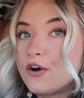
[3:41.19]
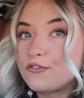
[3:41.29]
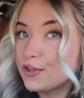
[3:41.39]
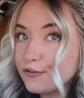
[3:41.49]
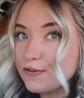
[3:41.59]

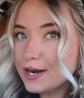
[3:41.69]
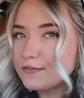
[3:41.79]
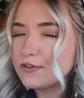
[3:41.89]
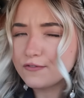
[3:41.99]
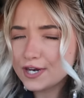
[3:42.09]
for the fun
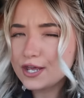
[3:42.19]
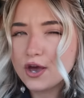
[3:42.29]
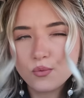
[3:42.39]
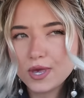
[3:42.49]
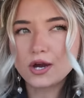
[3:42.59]
of the
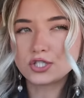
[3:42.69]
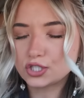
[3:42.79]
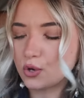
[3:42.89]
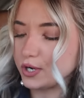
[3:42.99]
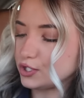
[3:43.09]
video, we are
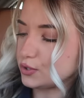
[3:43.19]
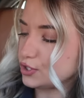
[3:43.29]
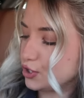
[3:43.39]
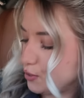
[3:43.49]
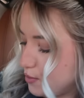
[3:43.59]
just going to
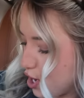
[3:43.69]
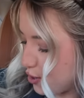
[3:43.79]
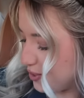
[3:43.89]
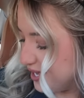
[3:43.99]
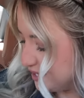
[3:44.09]
assume no.